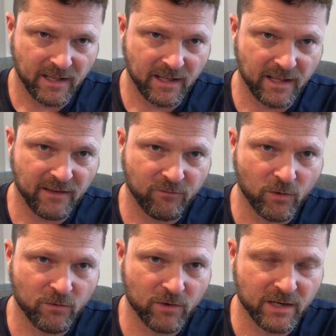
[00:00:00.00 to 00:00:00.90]
if
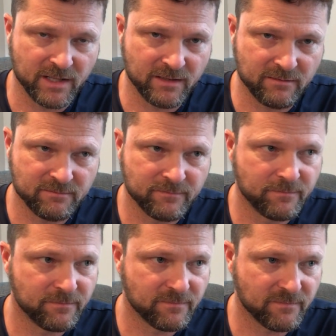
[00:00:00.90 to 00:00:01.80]
we're running
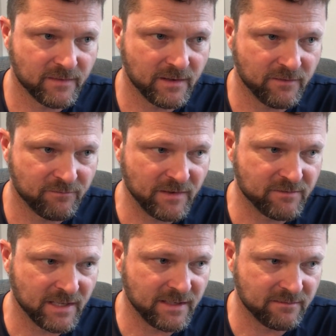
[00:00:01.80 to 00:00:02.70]
a
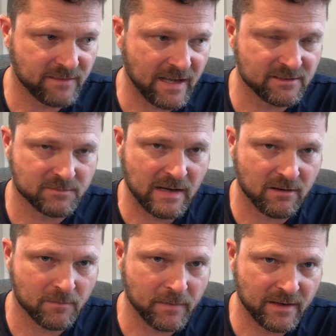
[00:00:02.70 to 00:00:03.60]
15,000 mile
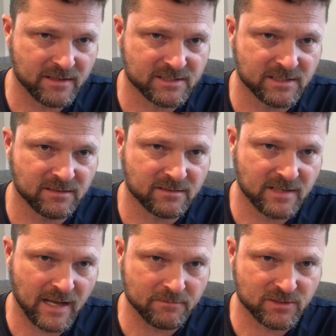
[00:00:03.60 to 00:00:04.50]
comparison
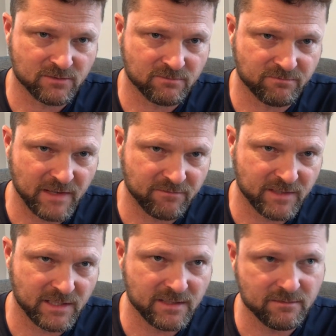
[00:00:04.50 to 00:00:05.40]
times
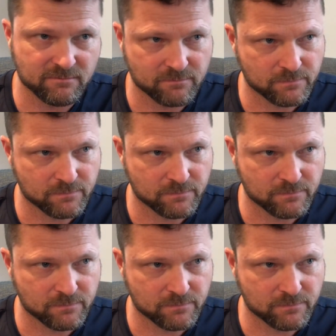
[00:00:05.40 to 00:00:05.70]
50,